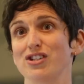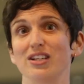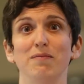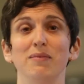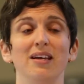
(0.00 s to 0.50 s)

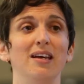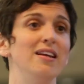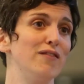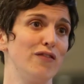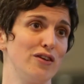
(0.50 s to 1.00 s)
shouldn't even be
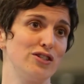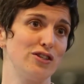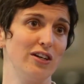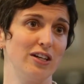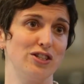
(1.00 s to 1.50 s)
eaten for
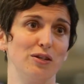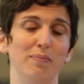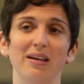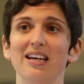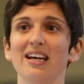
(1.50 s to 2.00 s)
dessert. It
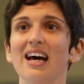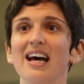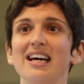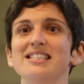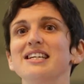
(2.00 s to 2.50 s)
should be,
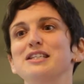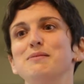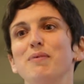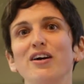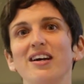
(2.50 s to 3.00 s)
it's an
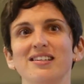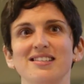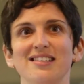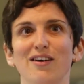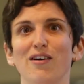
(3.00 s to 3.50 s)

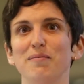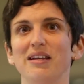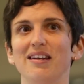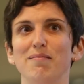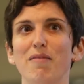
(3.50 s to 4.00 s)
experience. You know, I
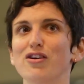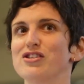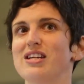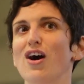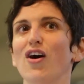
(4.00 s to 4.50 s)
mean,
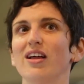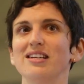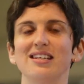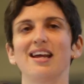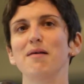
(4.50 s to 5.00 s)
Mother's Day, all I
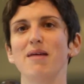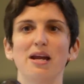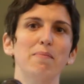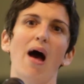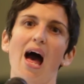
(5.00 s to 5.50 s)
did, I
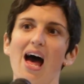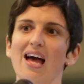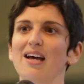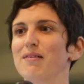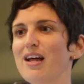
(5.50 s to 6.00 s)
made a
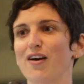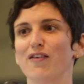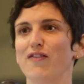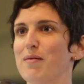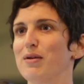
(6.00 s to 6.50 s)
pie, and we had
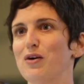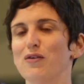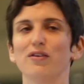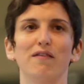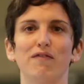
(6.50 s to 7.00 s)
our family
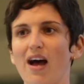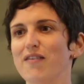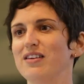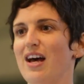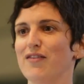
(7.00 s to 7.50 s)
over at
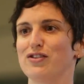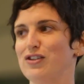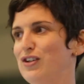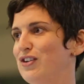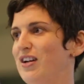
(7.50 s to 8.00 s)
five in the
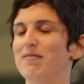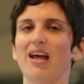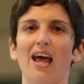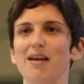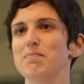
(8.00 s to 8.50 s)
afternoon, and
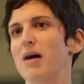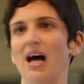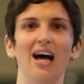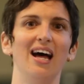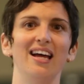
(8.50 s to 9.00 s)
we ate
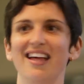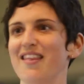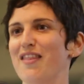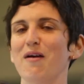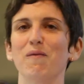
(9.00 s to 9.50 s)
pie,
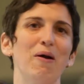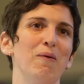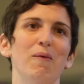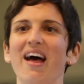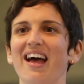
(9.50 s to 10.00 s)
and then they went
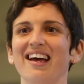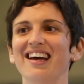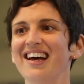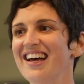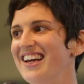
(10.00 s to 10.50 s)
away.
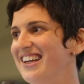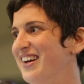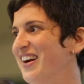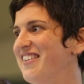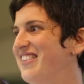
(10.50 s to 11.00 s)
You
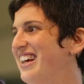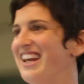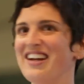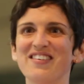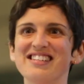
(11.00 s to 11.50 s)
know what I mean?
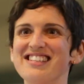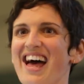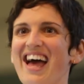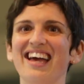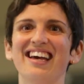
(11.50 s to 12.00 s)
And it was
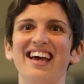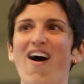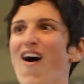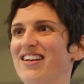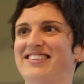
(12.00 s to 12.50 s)

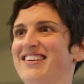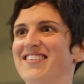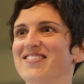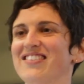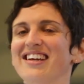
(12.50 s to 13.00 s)
like
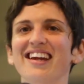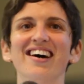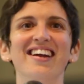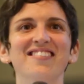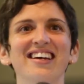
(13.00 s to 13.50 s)
awesome. You know
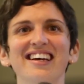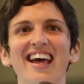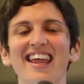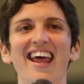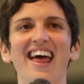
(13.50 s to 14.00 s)
what I mean?
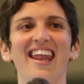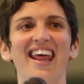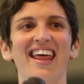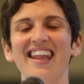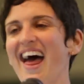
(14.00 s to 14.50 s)
And and
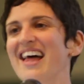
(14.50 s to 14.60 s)
and